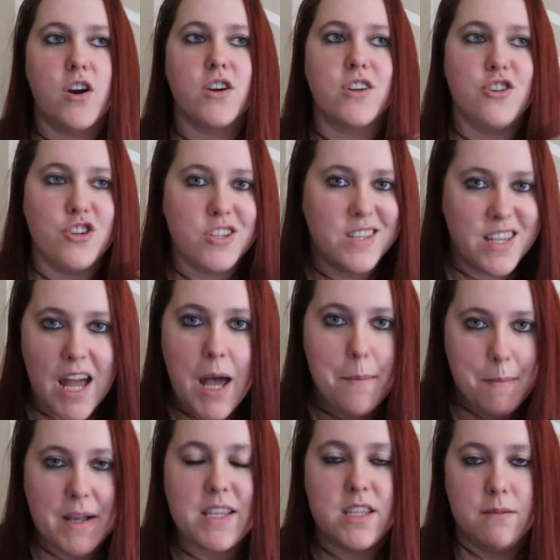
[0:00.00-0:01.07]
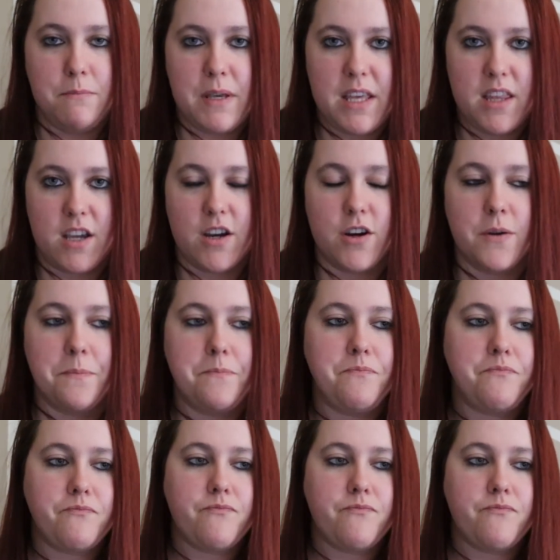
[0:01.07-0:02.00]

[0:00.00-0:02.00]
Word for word: are just not meant to be there